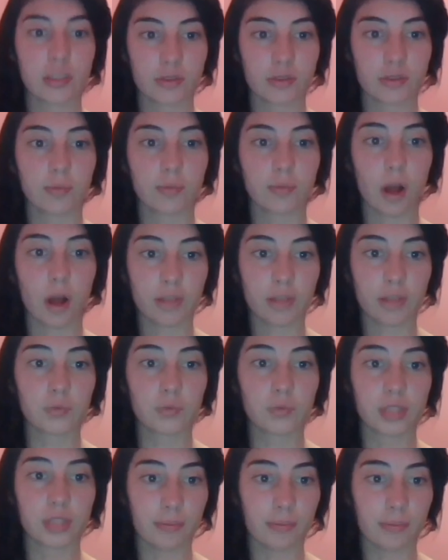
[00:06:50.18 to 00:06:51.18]
of the problems
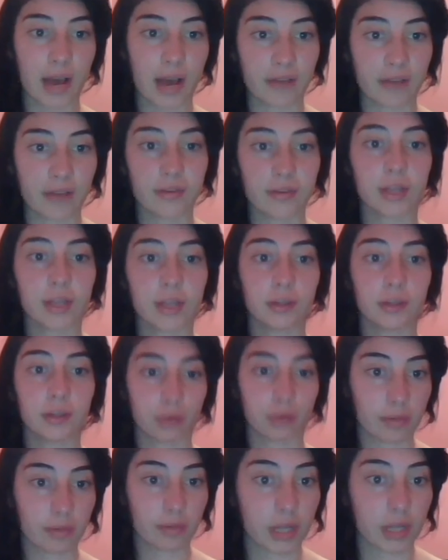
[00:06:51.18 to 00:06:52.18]
with the mafia and the
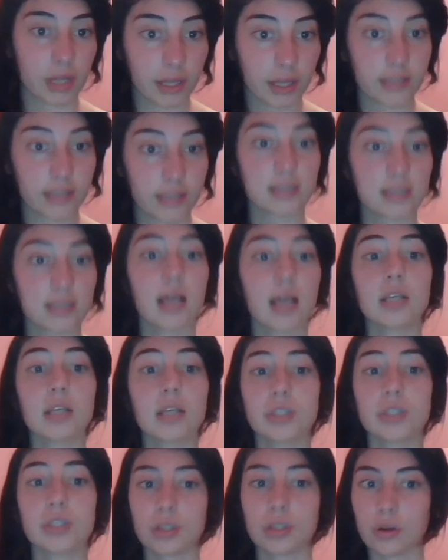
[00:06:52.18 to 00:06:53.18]
criminals.
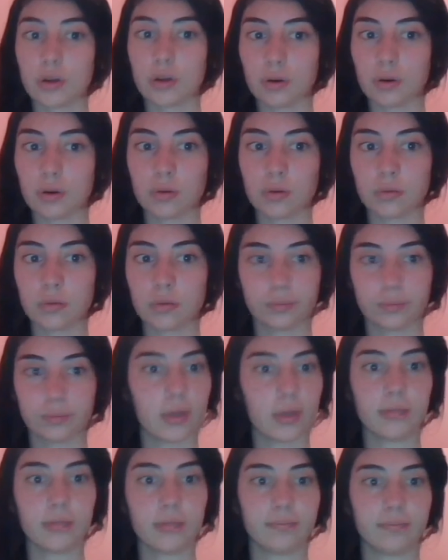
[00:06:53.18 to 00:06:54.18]
So,
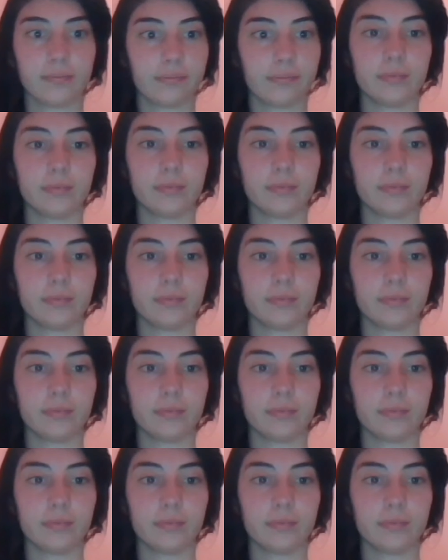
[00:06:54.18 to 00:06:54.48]
well,